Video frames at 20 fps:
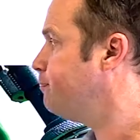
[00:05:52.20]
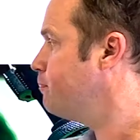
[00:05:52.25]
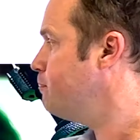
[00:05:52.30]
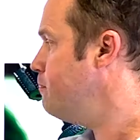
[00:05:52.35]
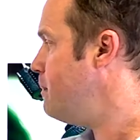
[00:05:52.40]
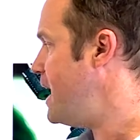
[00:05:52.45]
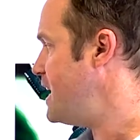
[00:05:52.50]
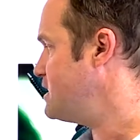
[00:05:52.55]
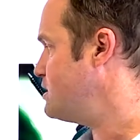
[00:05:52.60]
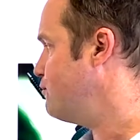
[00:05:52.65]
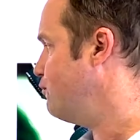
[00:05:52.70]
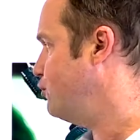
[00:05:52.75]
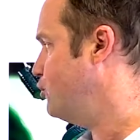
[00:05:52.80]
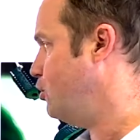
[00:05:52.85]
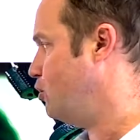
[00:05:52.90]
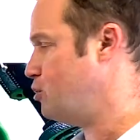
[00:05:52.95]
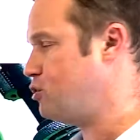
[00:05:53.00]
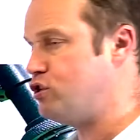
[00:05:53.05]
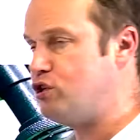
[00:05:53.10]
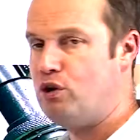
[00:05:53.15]
Massive
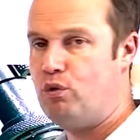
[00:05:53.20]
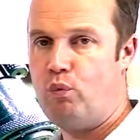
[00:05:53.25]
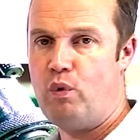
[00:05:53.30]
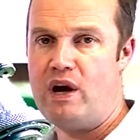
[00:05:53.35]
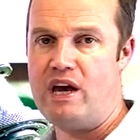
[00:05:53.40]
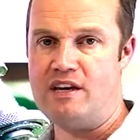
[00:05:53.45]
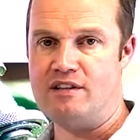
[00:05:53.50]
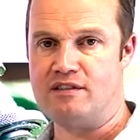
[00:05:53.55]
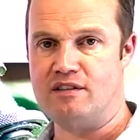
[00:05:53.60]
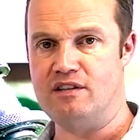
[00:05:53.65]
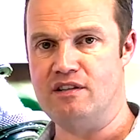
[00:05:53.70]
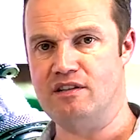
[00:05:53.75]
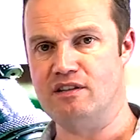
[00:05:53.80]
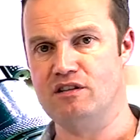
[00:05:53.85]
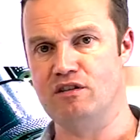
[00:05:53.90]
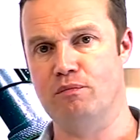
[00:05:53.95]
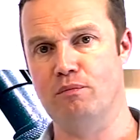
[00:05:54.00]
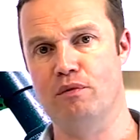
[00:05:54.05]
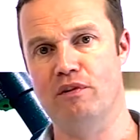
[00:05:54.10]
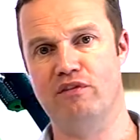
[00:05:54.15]
reduction in waste, and this is
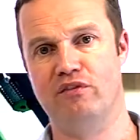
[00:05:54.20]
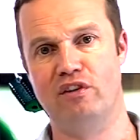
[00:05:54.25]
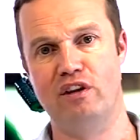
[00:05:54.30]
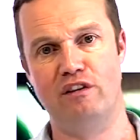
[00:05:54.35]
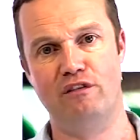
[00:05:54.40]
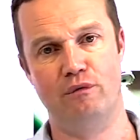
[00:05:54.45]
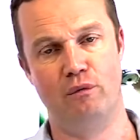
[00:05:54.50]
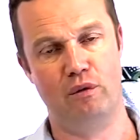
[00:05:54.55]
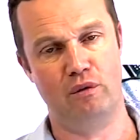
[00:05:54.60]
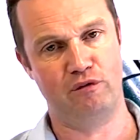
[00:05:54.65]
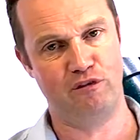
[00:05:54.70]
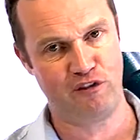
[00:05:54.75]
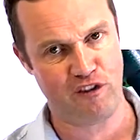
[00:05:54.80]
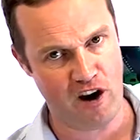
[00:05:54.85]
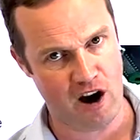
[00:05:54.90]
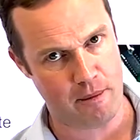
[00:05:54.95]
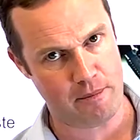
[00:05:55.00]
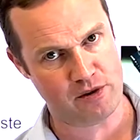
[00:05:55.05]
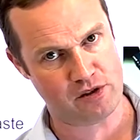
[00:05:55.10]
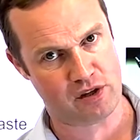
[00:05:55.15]
something we've seen with
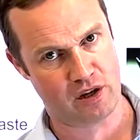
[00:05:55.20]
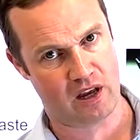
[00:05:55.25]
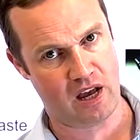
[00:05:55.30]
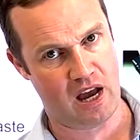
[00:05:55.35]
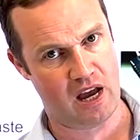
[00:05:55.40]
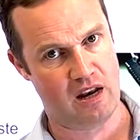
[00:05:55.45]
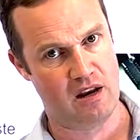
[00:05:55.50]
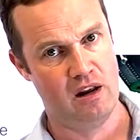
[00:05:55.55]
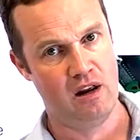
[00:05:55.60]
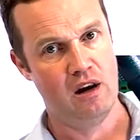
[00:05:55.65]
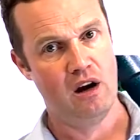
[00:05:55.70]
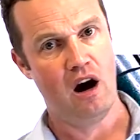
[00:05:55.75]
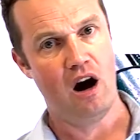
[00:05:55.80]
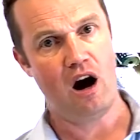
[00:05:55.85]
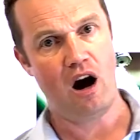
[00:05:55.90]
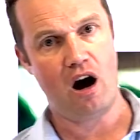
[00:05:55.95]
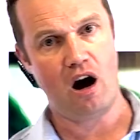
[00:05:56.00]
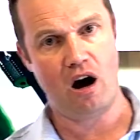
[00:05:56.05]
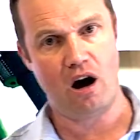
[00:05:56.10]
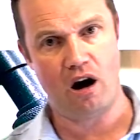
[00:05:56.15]
farmers again
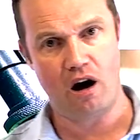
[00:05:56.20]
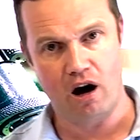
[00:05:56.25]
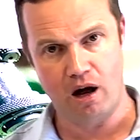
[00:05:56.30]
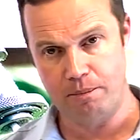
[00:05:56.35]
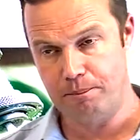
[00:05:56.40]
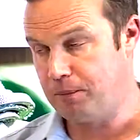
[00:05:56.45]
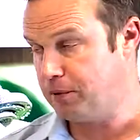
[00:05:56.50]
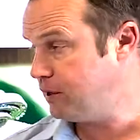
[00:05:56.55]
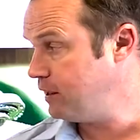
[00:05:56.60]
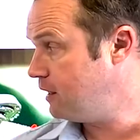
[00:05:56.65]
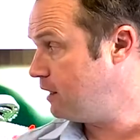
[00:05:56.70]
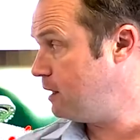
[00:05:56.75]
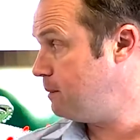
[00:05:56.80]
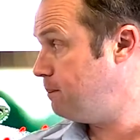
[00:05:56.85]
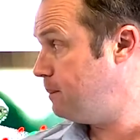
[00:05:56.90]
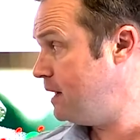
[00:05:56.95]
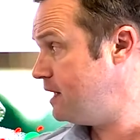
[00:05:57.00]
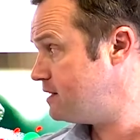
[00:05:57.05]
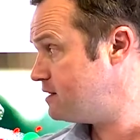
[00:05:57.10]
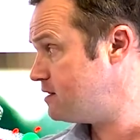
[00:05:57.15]
on particularly
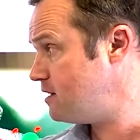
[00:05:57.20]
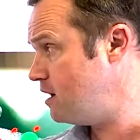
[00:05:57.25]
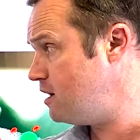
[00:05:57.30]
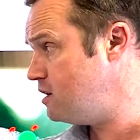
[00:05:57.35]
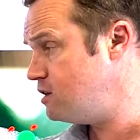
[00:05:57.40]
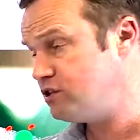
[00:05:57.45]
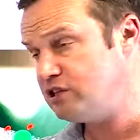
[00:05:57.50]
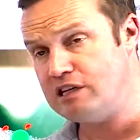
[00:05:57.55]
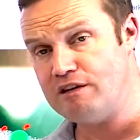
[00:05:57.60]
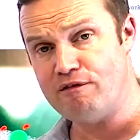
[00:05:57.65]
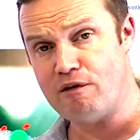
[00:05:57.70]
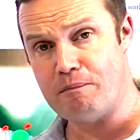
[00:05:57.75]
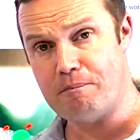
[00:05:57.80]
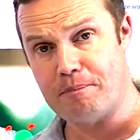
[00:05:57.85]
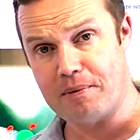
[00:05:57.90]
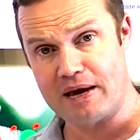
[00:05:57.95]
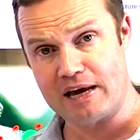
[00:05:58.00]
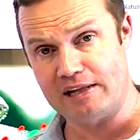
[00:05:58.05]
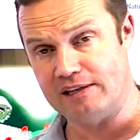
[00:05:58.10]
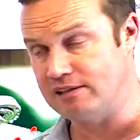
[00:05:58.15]
pit silage, even
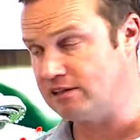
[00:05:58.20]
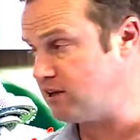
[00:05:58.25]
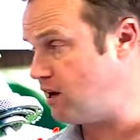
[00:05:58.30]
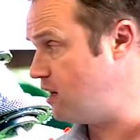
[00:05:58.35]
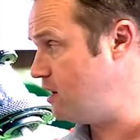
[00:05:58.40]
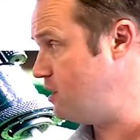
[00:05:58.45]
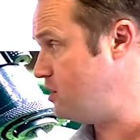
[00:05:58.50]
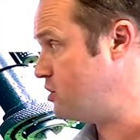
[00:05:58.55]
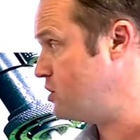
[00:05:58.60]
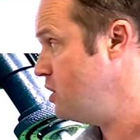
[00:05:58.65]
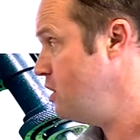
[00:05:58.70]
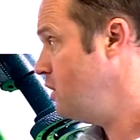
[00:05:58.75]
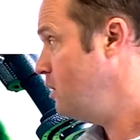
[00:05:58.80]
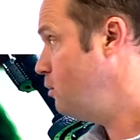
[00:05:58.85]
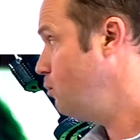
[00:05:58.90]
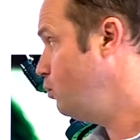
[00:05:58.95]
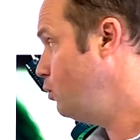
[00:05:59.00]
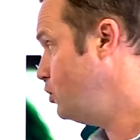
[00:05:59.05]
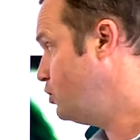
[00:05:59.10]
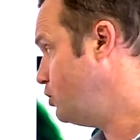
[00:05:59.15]
bale silage,
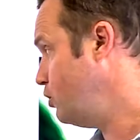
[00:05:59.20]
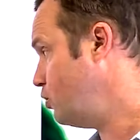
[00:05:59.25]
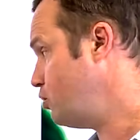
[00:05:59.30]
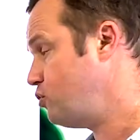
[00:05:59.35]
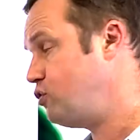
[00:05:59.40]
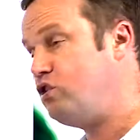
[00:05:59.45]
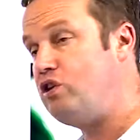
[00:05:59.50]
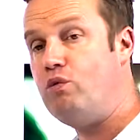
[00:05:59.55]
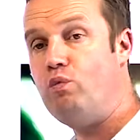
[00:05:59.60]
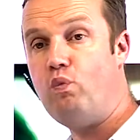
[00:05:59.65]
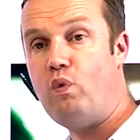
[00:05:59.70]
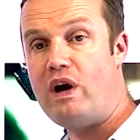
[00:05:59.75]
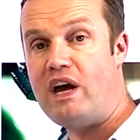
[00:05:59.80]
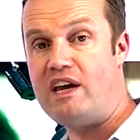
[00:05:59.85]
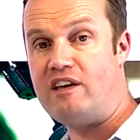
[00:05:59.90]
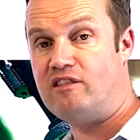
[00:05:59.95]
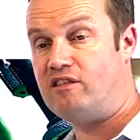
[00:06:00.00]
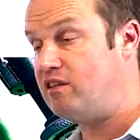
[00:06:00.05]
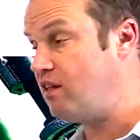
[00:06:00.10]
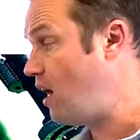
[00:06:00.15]
reduction in
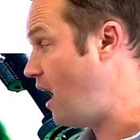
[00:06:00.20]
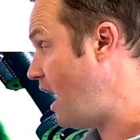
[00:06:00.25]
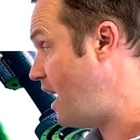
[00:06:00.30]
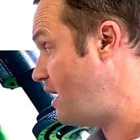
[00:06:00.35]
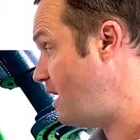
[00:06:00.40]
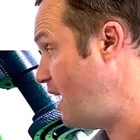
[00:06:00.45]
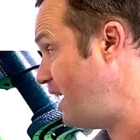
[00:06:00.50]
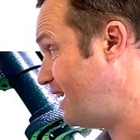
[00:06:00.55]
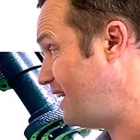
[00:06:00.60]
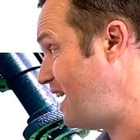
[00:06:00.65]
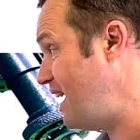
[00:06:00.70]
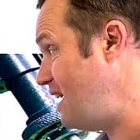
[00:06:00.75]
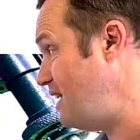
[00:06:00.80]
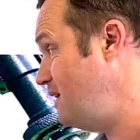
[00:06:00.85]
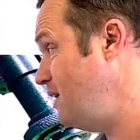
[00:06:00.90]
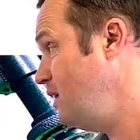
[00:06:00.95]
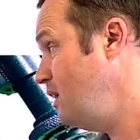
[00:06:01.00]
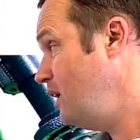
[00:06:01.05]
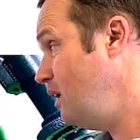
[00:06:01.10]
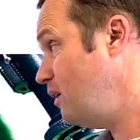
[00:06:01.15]
waste. And
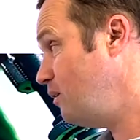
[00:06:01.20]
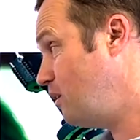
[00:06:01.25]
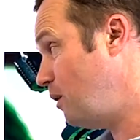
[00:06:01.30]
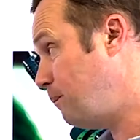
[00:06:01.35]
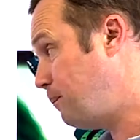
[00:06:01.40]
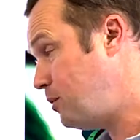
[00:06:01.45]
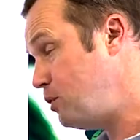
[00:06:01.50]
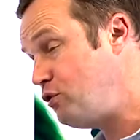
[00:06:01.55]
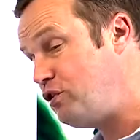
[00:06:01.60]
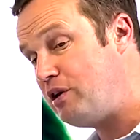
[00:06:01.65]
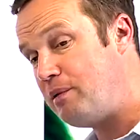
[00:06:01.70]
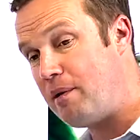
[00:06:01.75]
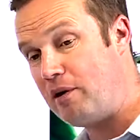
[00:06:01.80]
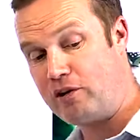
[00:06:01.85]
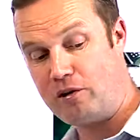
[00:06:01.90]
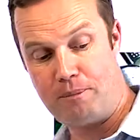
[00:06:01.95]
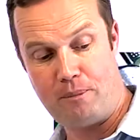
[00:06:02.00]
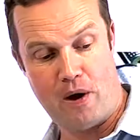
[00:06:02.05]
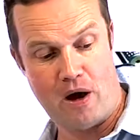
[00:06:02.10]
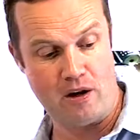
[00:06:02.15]
again, the beauty about
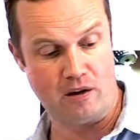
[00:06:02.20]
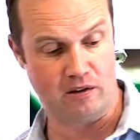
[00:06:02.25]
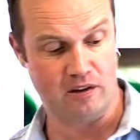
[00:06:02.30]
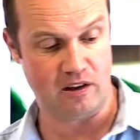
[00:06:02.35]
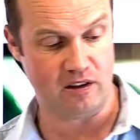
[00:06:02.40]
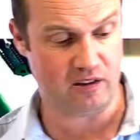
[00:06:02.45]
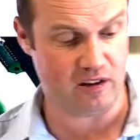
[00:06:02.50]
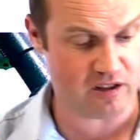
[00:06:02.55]
the product is